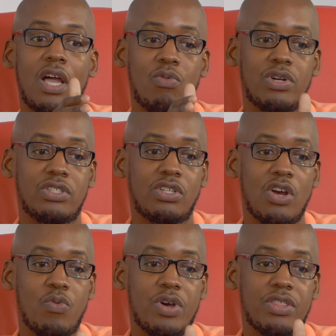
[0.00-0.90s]
I want to
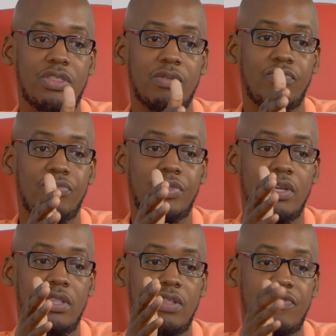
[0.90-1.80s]
start with
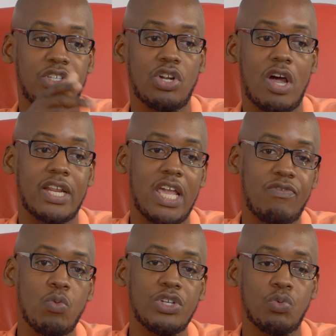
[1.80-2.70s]
the vision God
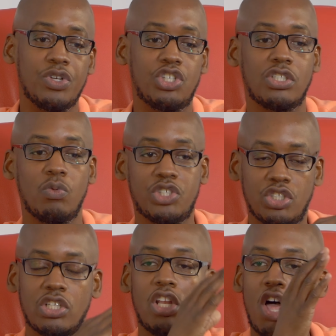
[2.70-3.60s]
gave you, which which is
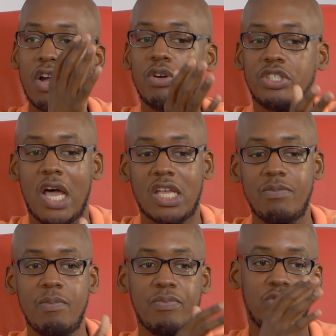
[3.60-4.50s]
which is a longer
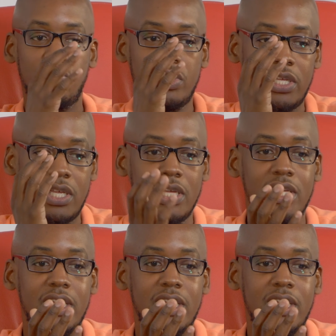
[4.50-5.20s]
document, but really